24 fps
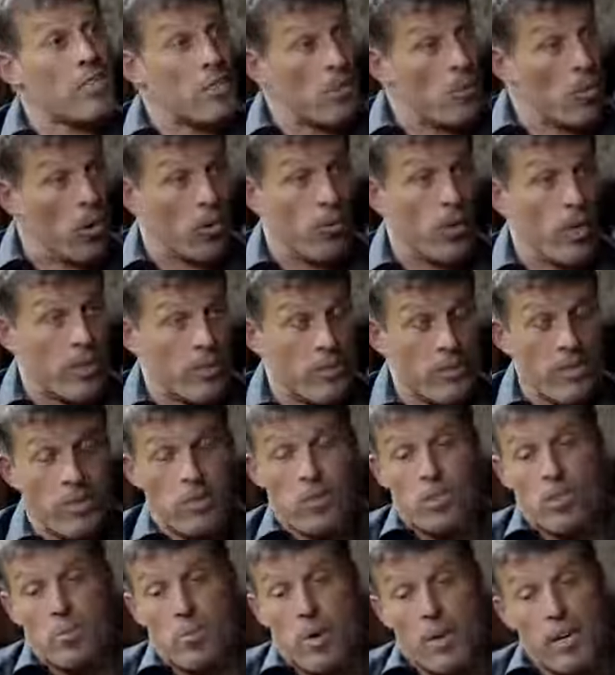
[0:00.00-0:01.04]
more risk, and
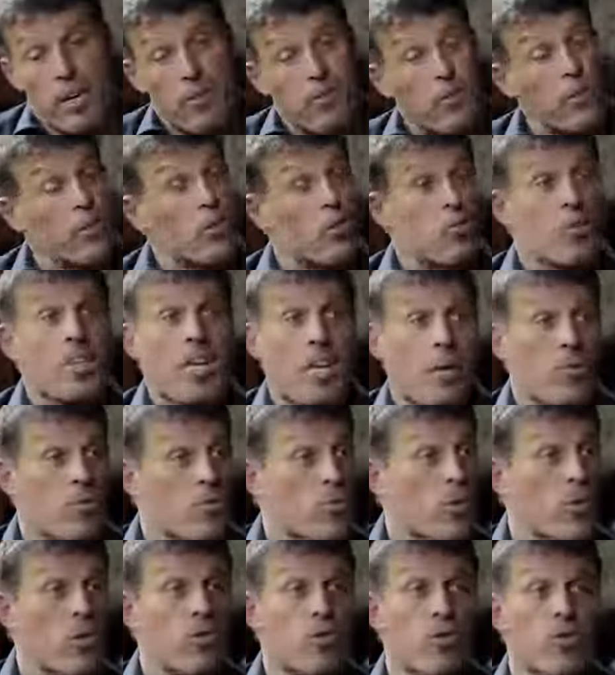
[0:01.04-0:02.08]
there's a bucket for dreams
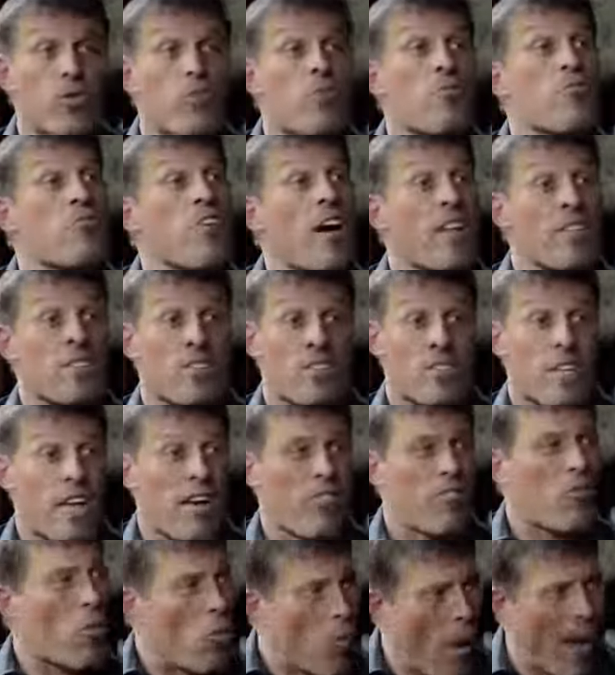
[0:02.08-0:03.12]
where you do the fun
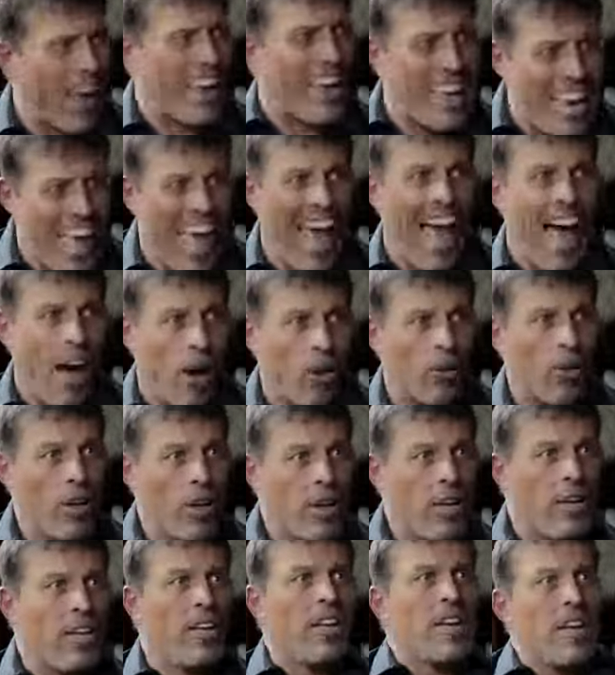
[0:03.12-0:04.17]
stuff right now,
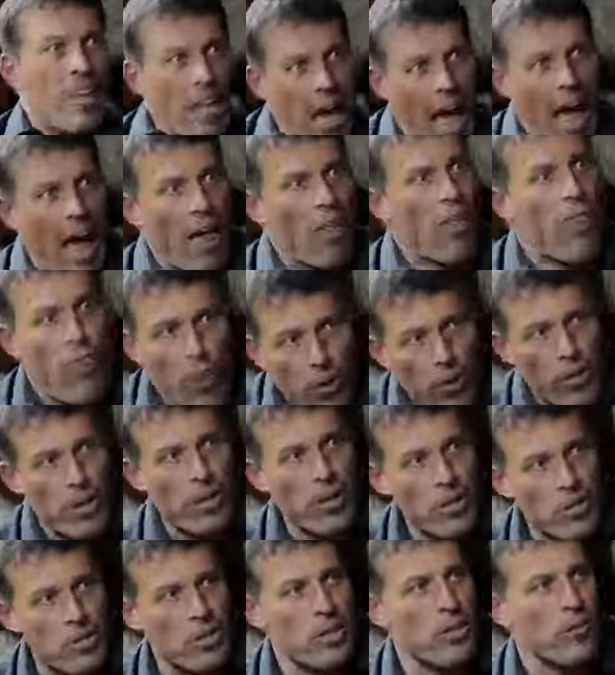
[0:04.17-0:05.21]
not 30
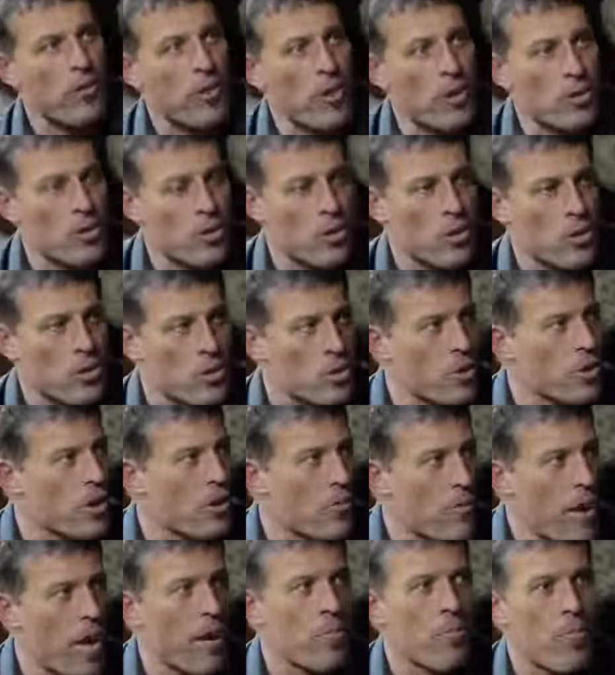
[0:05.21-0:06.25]
years in the future, so you
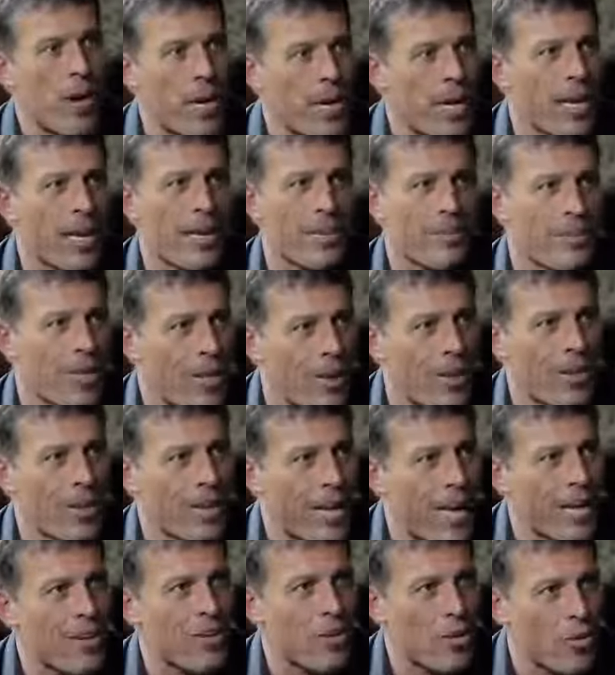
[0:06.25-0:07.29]
make money and, in
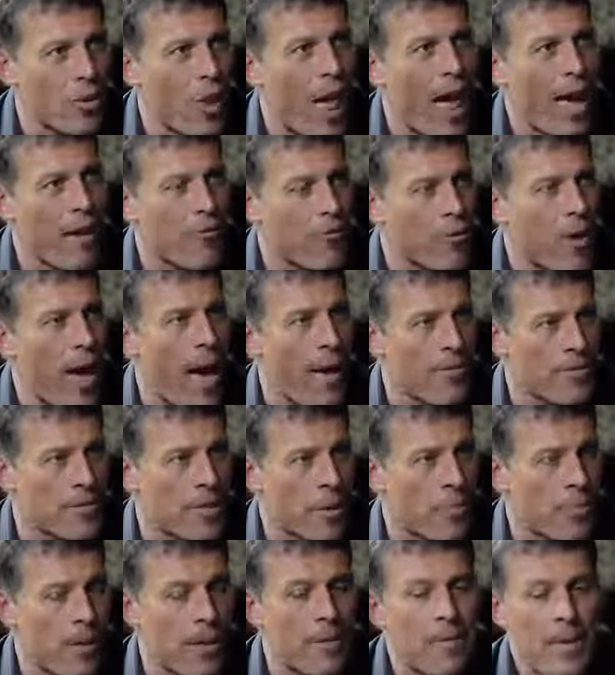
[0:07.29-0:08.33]
the end of your life, you have
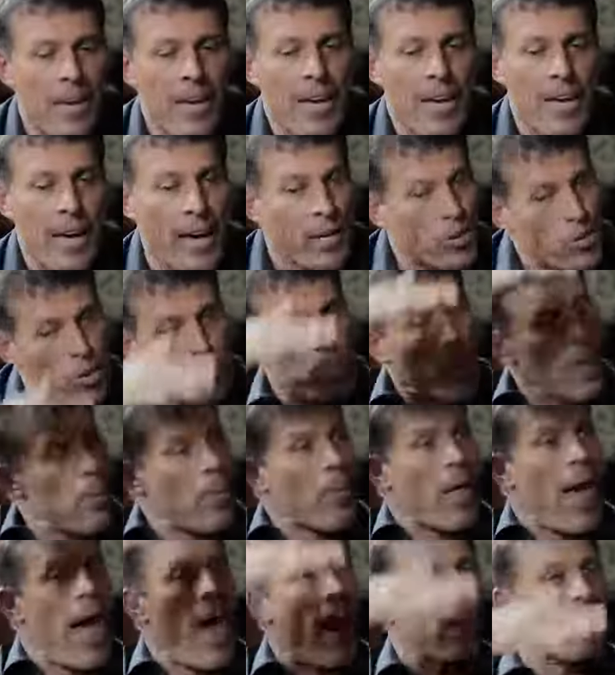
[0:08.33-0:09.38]
something. And I show
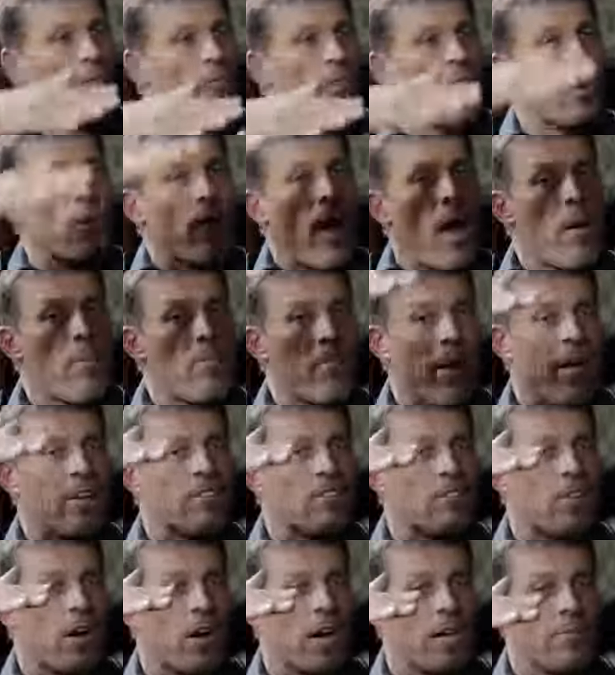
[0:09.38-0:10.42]
people how to figure out
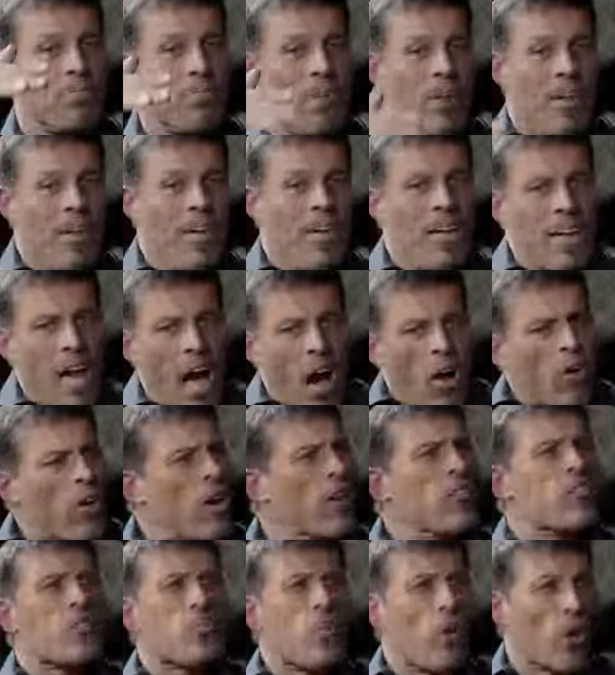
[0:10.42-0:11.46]
based on how
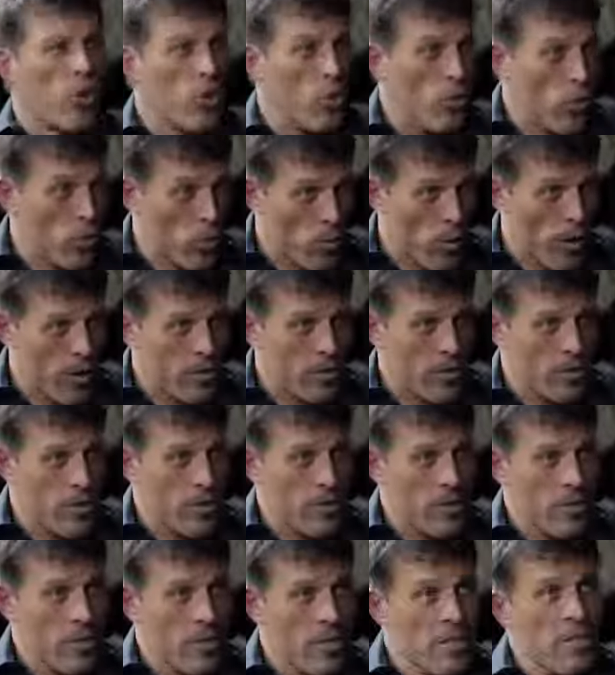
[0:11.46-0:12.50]
comfortable are you with risk,
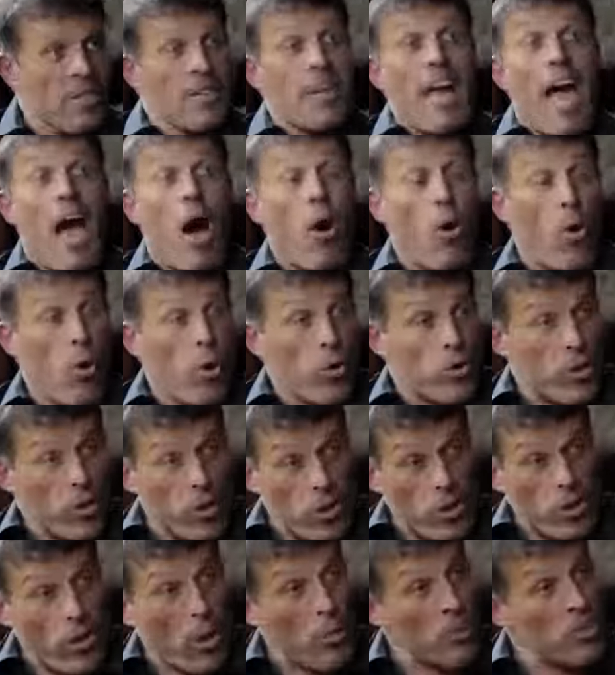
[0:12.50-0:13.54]
how old are
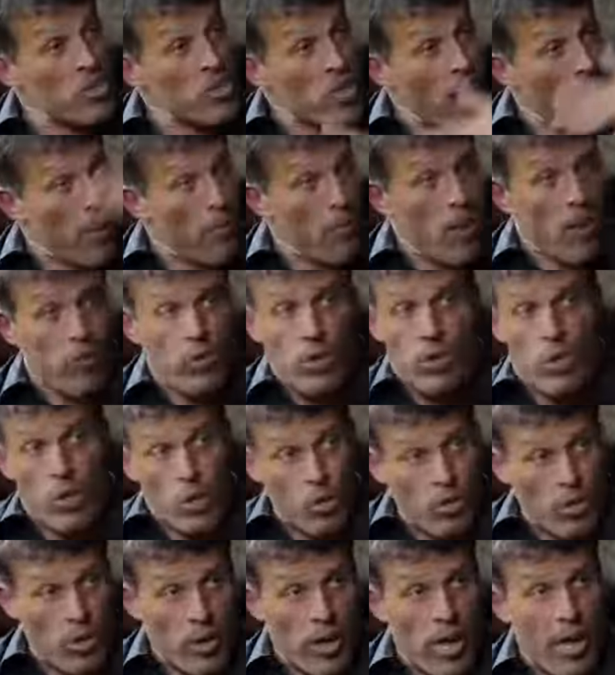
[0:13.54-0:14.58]
you, how much time do you have to
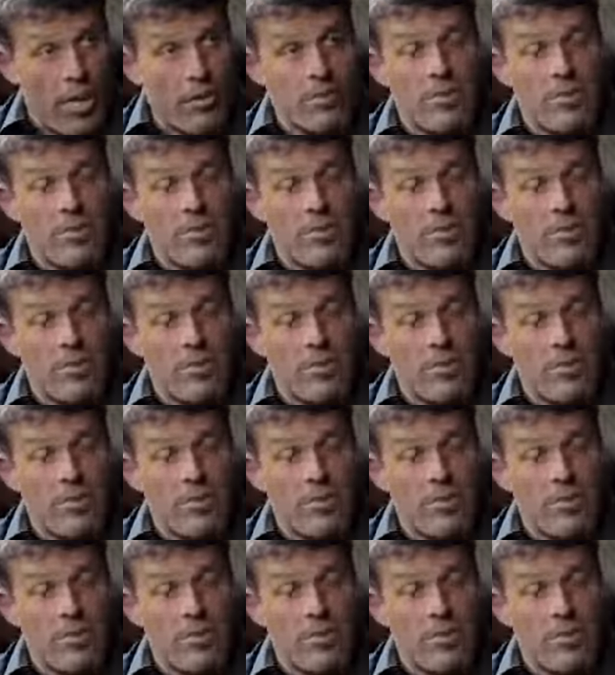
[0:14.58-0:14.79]
accumulate,